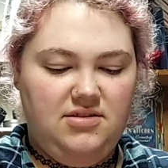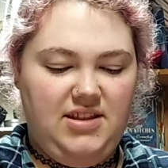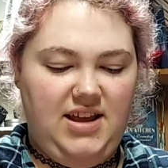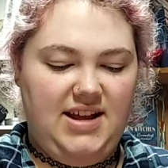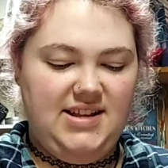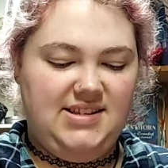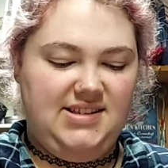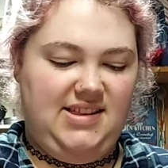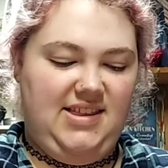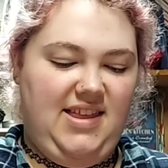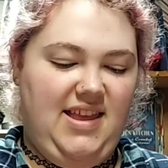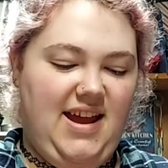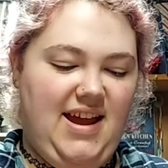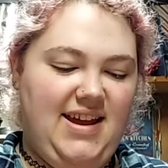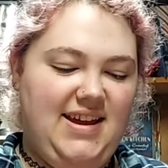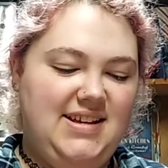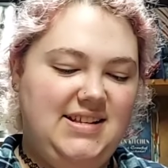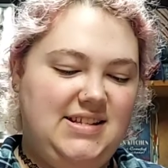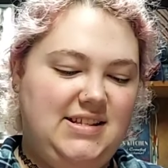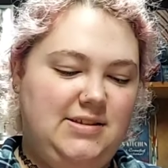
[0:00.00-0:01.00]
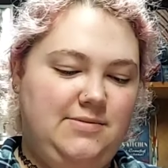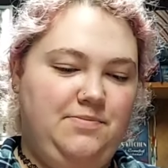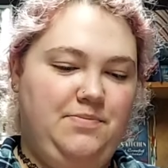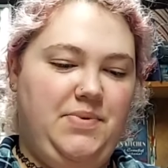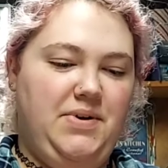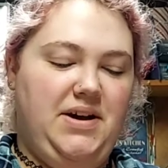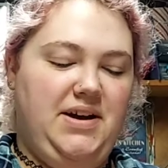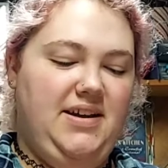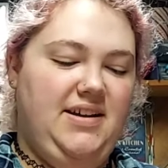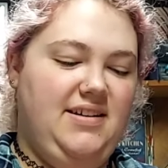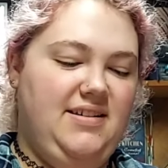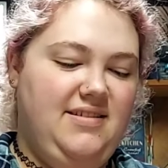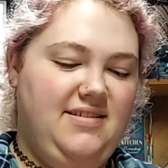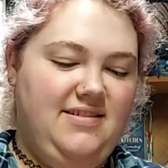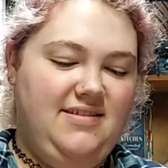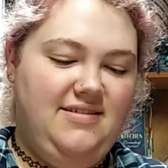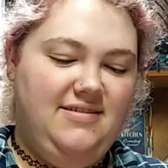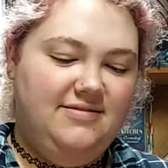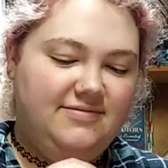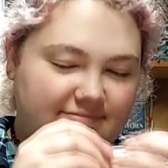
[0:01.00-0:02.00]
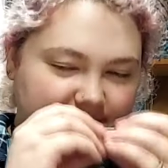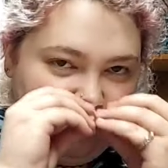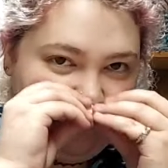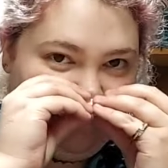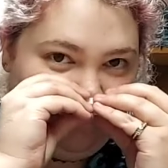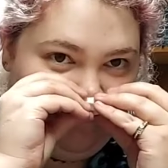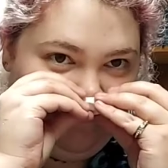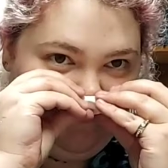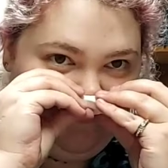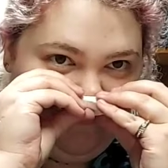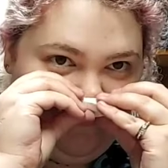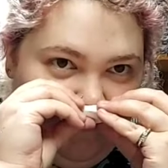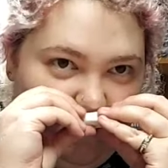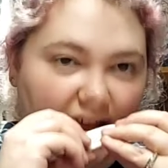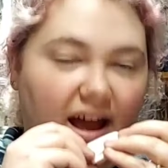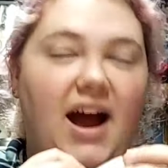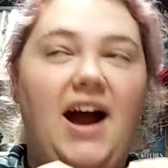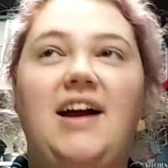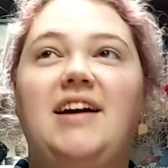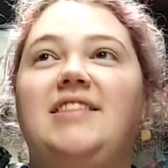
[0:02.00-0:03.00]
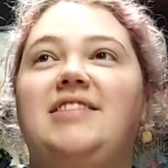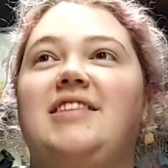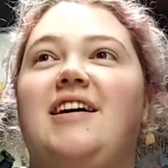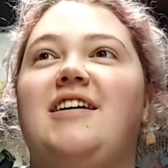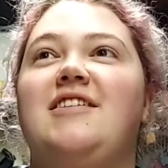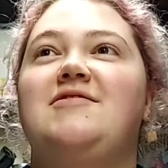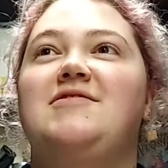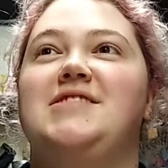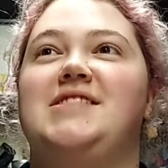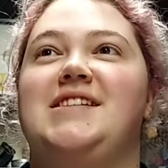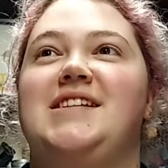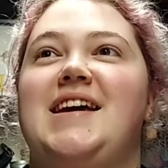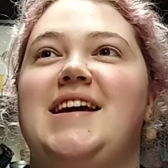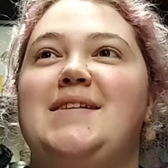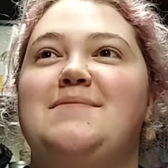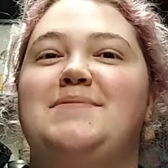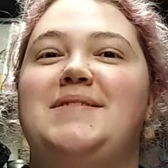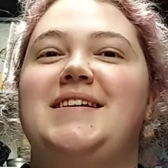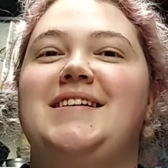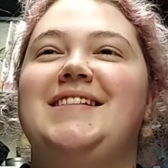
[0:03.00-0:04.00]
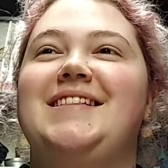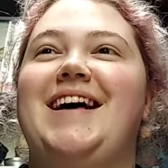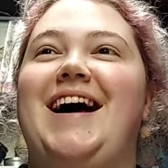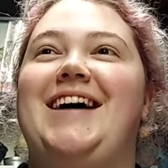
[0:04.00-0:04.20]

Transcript: That's nice, but I thought it was a napkin